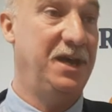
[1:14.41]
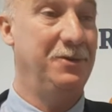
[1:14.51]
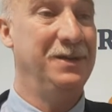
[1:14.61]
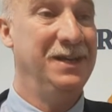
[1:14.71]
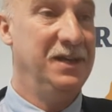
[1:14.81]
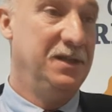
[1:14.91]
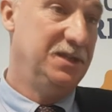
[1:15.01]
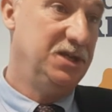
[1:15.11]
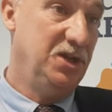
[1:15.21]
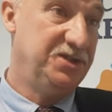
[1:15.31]
So
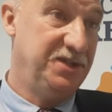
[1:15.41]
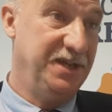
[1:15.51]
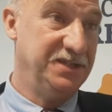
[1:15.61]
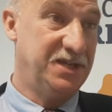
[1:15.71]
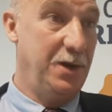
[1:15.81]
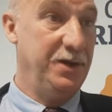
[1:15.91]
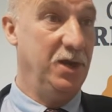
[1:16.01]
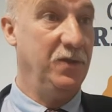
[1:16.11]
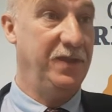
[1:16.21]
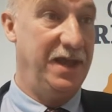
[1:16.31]
there's lots of things
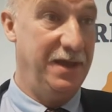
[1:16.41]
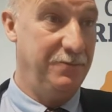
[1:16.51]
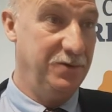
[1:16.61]
going on there,